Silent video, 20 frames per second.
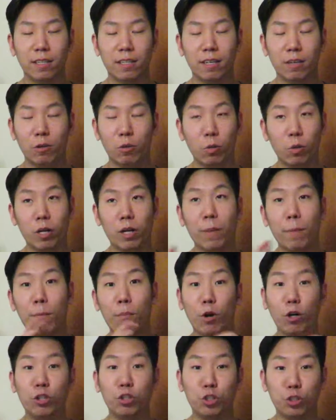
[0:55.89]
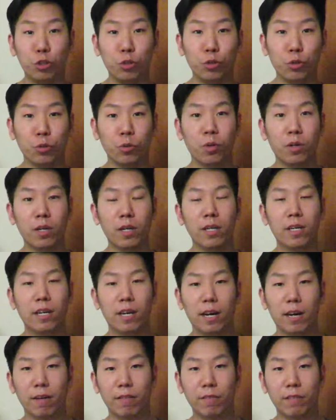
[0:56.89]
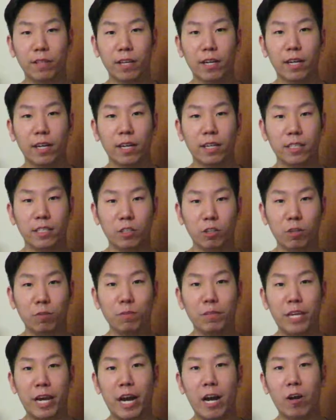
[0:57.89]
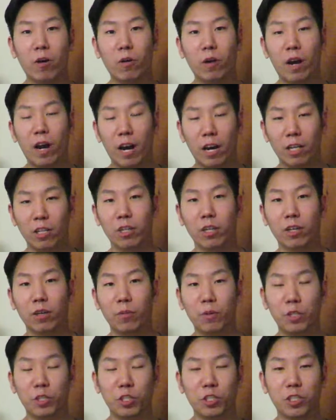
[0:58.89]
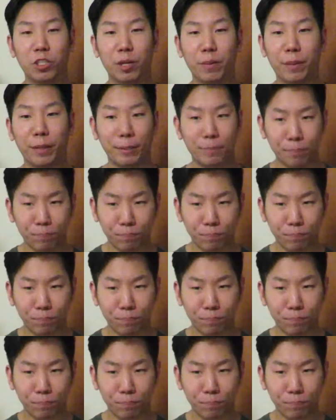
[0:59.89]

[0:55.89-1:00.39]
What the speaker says: or the part 2 of the Seal and Tao on the Wing Chun dummy.